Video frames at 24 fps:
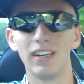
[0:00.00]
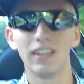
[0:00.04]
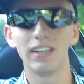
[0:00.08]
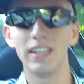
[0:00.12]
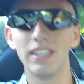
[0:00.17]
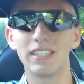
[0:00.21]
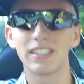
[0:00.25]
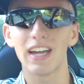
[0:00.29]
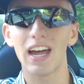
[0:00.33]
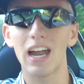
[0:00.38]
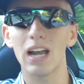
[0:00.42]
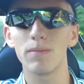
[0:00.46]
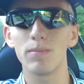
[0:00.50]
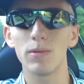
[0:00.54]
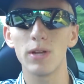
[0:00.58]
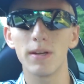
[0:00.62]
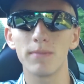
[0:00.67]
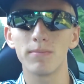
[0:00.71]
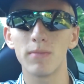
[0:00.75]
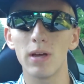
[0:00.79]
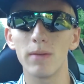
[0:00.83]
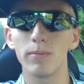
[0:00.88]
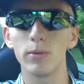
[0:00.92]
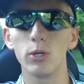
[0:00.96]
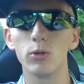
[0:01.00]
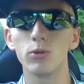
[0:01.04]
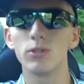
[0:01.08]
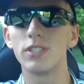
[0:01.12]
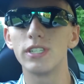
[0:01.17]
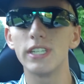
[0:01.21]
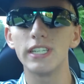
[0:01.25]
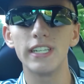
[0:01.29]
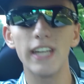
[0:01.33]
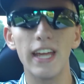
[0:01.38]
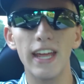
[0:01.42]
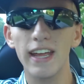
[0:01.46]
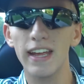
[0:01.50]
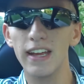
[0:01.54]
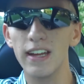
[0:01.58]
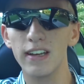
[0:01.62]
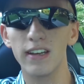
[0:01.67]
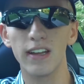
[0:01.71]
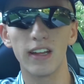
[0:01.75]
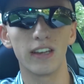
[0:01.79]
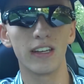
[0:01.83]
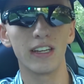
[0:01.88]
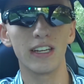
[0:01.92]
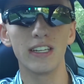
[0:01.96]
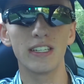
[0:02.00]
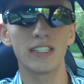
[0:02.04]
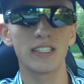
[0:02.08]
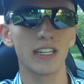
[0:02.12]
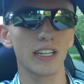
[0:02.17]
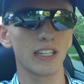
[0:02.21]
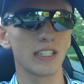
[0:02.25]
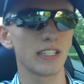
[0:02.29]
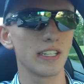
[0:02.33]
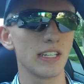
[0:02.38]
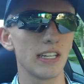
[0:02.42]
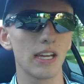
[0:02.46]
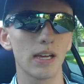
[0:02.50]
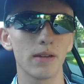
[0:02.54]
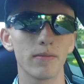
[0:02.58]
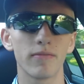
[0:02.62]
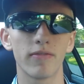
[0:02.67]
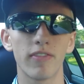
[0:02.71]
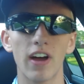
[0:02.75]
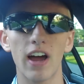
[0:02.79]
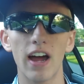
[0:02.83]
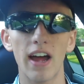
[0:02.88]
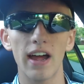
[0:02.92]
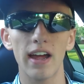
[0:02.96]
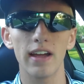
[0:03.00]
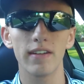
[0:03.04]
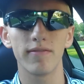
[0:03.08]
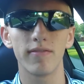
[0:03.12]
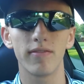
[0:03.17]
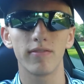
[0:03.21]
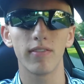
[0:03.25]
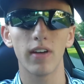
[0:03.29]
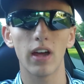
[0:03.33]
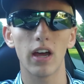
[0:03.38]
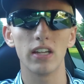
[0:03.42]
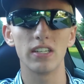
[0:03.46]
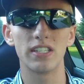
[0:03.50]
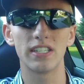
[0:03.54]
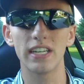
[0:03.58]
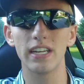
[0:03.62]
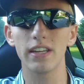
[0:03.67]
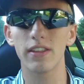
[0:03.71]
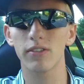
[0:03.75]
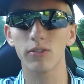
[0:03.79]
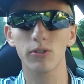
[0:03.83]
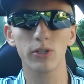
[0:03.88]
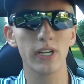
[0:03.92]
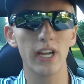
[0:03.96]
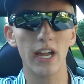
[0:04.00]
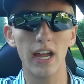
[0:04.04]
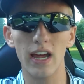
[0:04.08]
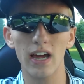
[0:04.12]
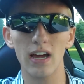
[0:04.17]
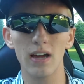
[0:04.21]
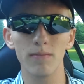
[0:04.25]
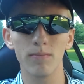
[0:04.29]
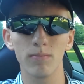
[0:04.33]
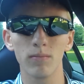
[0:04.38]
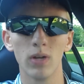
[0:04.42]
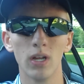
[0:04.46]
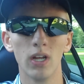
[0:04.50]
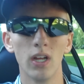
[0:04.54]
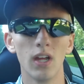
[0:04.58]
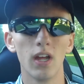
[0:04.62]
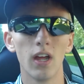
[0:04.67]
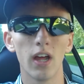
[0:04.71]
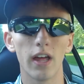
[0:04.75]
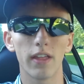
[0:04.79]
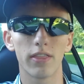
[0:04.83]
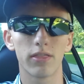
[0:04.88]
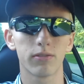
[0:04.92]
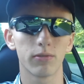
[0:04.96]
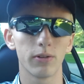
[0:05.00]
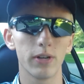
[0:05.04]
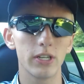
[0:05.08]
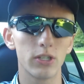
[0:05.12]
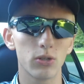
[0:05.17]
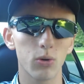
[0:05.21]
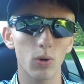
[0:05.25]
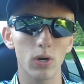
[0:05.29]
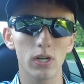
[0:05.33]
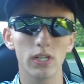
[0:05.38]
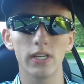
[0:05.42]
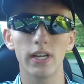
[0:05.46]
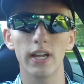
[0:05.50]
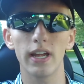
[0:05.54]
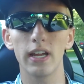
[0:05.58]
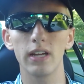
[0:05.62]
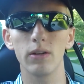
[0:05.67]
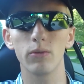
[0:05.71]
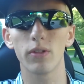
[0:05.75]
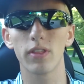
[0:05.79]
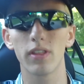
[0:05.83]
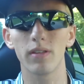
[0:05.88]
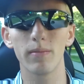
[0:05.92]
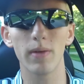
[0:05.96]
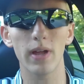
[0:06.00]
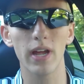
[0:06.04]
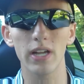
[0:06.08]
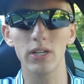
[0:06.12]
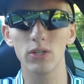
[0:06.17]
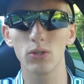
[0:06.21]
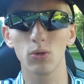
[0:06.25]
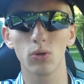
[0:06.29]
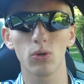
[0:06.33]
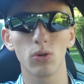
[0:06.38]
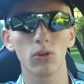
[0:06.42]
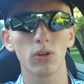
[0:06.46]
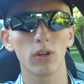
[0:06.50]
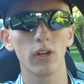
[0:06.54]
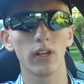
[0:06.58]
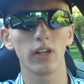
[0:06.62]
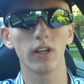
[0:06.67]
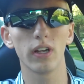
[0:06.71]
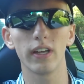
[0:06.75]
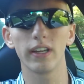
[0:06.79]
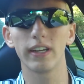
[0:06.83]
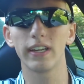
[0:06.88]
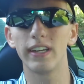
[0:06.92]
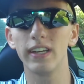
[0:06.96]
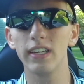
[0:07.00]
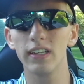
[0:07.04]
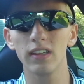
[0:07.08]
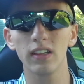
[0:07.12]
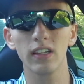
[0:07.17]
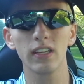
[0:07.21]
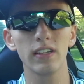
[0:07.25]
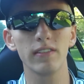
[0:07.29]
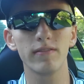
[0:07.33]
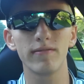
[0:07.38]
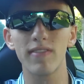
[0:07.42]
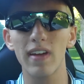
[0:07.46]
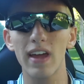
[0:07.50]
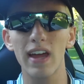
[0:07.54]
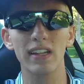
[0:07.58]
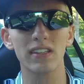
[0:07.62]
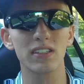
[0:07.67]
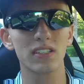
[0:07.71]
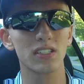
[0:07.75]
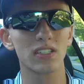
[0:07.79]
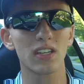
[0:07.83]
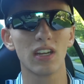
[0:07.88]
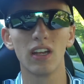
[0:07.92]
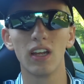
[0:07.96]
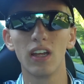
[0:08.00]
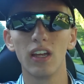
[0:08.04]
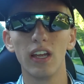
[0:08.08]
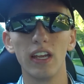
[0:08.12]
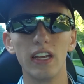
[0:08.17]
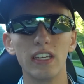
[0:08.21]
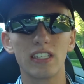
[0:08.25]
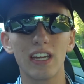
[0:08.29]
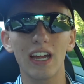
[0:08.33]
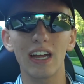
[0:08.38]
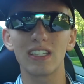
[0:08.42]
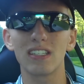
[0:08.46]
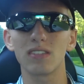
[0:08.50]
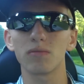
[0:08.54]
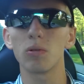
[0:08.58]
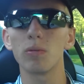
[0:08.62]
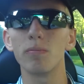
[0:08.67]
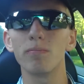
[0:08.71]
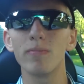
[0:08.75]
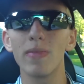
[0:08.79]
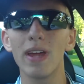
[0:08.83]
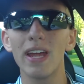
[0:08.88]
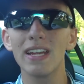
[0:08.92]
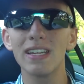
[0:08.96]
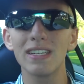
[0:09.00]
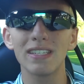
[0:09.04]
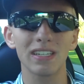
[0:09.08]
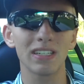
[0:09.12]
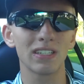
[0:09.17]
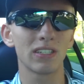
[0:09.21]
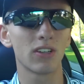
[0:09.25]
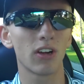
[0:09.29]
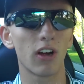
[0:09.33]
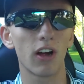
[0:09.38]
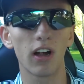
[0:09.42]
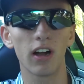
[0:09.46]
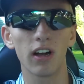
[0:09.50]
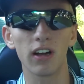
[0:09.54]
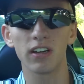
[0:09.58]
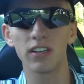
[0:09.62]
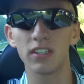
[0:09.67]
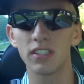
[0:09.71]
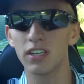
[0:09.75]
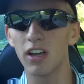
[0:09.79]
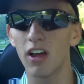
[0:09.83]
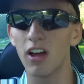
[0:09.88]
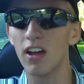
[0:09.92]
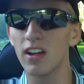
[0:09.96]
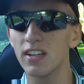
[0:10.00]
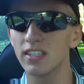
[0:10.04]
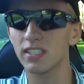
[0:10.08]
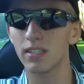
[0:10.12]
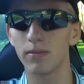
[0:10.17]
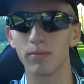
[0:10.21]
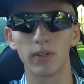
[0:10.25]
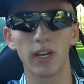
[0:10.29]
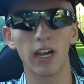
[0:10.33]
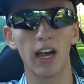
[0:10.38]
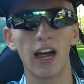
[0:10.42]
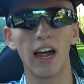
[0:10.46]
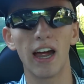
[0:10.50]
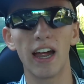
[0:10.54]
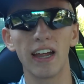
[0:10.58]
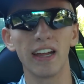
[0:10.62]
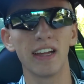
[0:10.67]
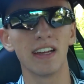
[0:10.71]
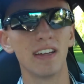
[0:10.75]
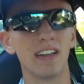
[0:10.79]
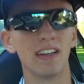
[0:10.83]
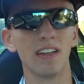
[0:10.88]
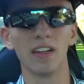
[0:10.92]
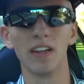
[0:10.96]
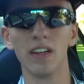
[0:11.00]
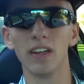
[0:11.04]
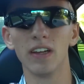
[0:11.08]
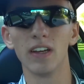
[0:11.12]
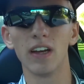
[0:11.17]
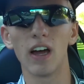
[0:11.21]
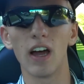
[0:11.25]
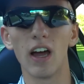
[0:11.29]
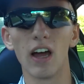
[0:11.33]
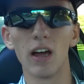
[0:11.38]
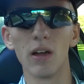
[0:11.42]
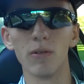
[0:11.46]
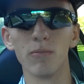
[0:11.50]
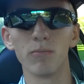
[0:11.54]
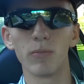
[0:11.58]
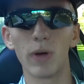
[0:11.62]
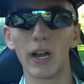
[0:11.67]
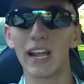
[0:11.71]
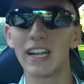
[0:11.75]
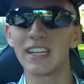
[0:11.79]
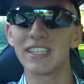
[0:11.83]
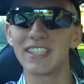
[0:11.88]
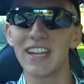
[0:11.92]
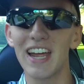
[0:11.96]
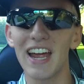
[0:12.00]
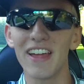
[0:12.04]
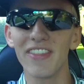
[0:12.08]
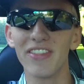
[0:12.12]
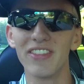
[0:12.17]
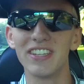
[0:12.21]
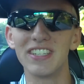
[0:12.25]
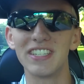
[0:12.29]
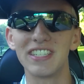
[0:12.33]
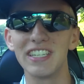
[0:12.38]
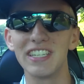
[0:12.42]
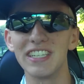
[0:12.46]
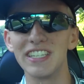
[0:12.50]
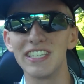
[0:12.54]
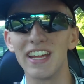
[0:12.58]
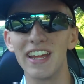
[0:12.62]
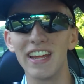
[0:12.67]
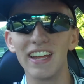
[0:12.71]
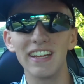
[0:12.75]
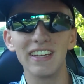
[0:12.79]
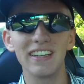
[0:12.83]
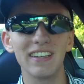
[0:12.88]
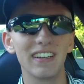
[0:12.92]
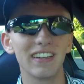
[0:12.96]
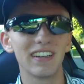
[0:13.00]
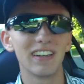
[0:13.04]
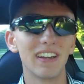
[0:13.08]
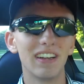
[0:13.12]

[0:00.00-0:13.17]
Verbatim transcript: He's got a B M W Z eight, an E sixty M five, a Z three M, a three twenty-eight with a manual, uh, Healy Vets. He's got some amazing cars, awesome guy. Um, but I sat in the Z eight.